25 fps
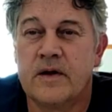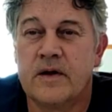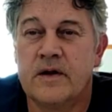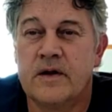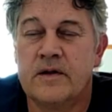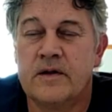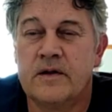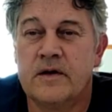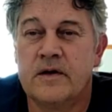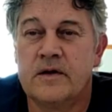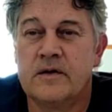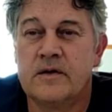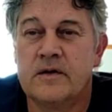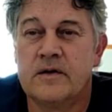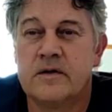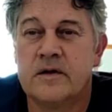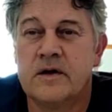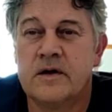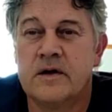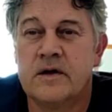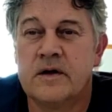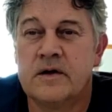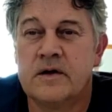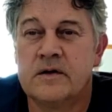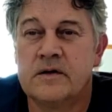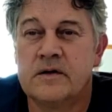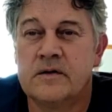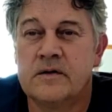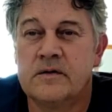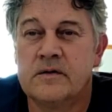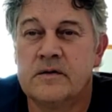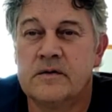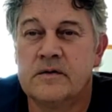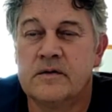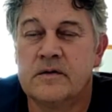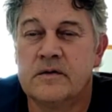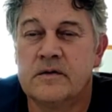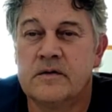And then
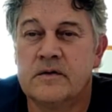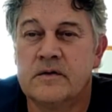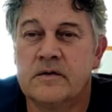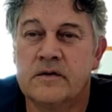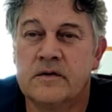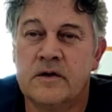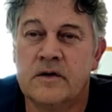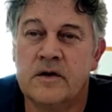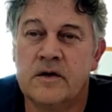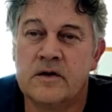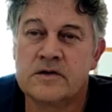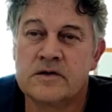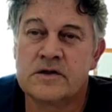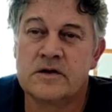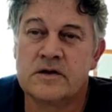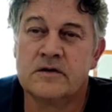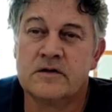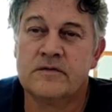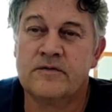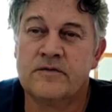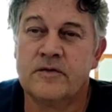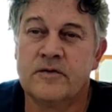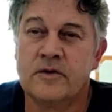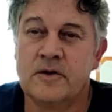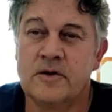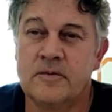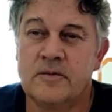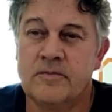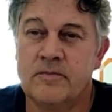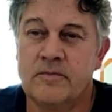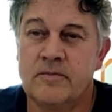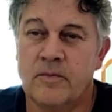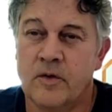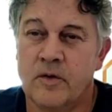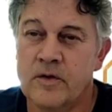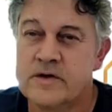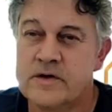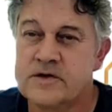the hostel for the
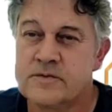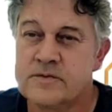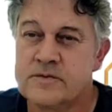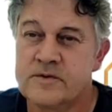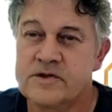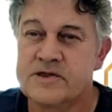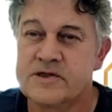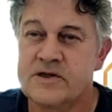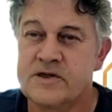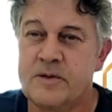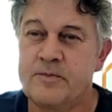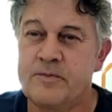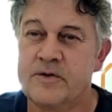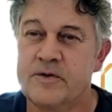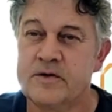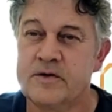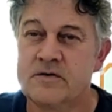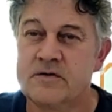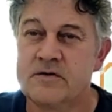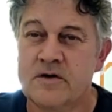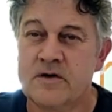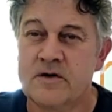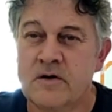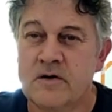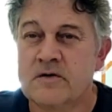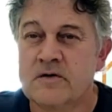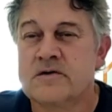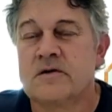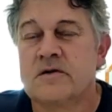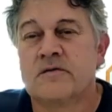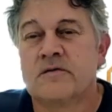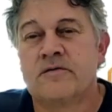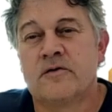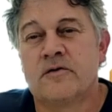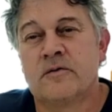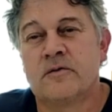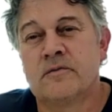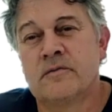boys was separate to the
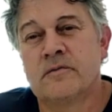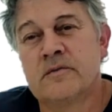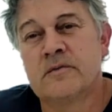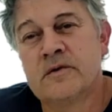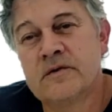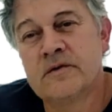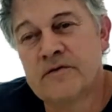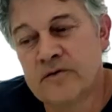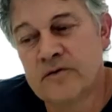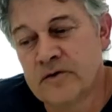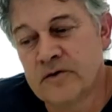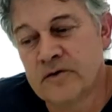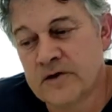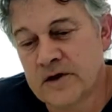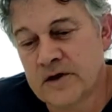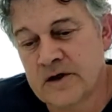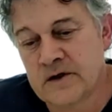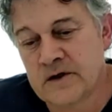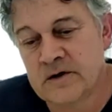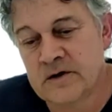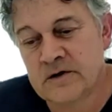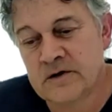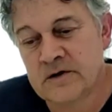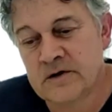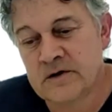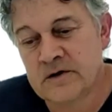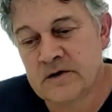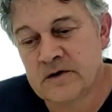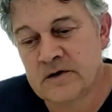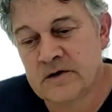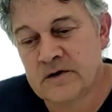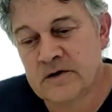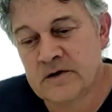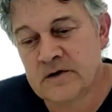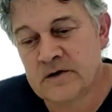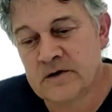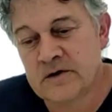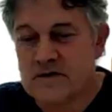hostel for the girls.
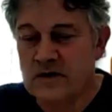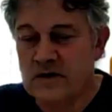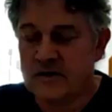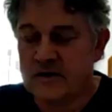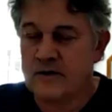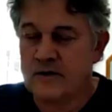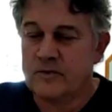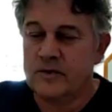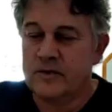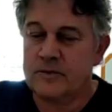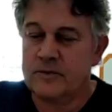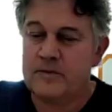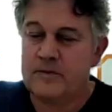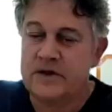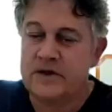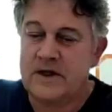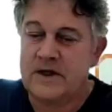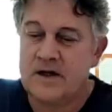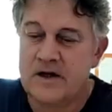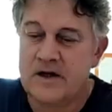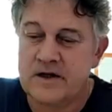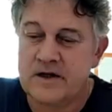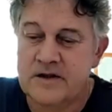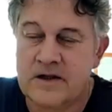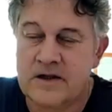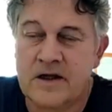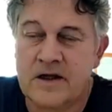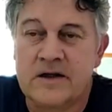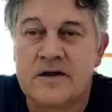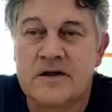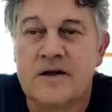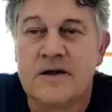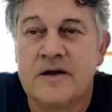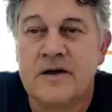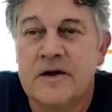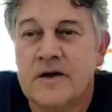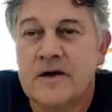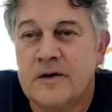So it would be like
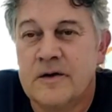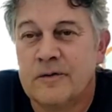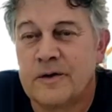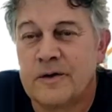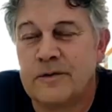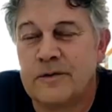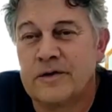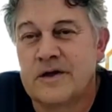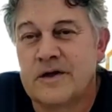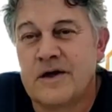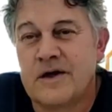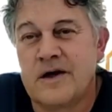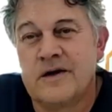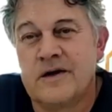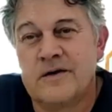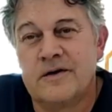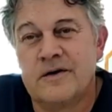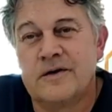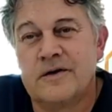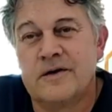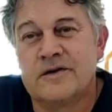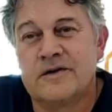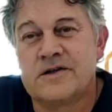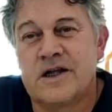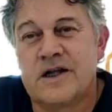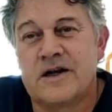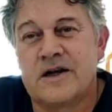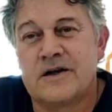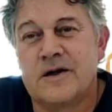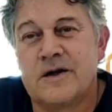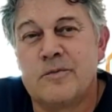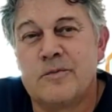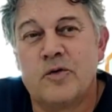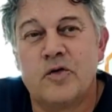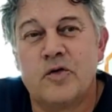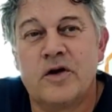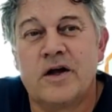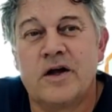that. We would go on a Saturday
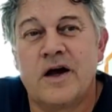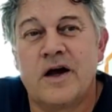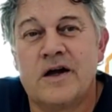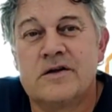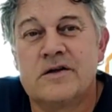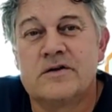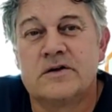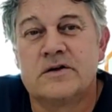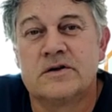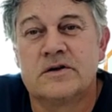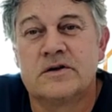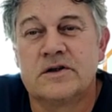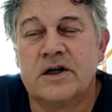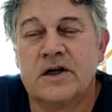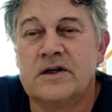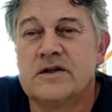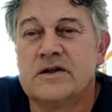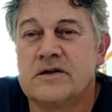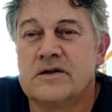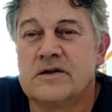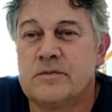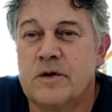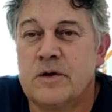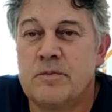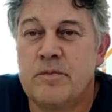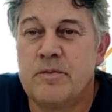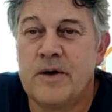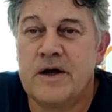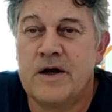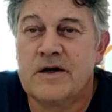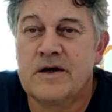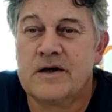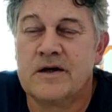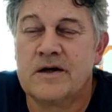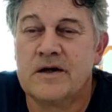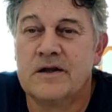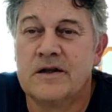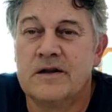morning, 8 till 10, and we're
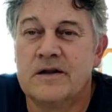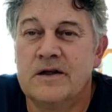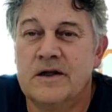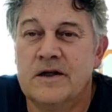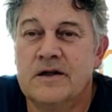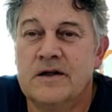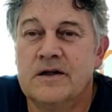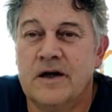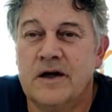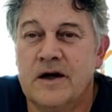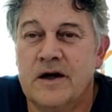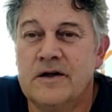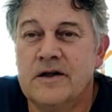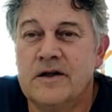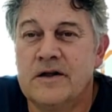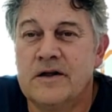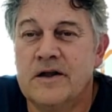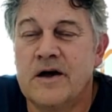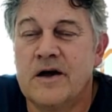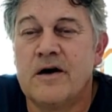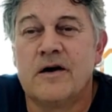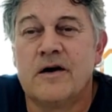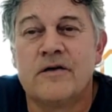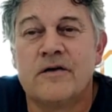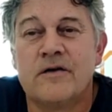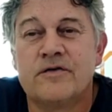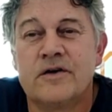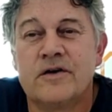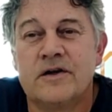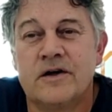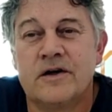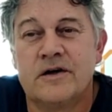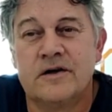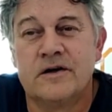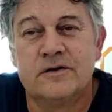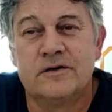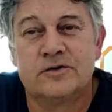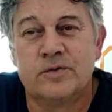back. And then only thereafter,
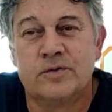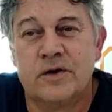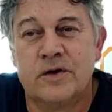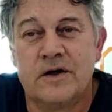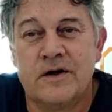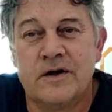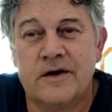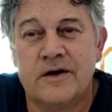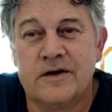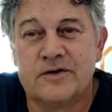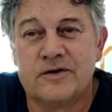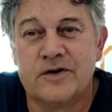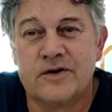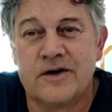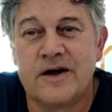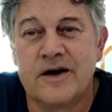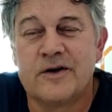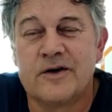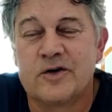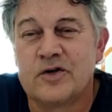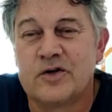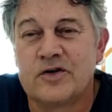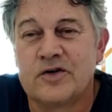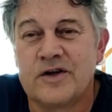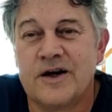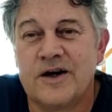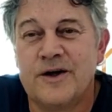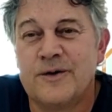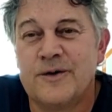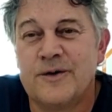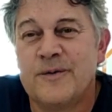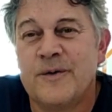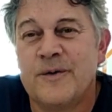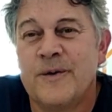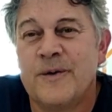the girls were allowed to go to town.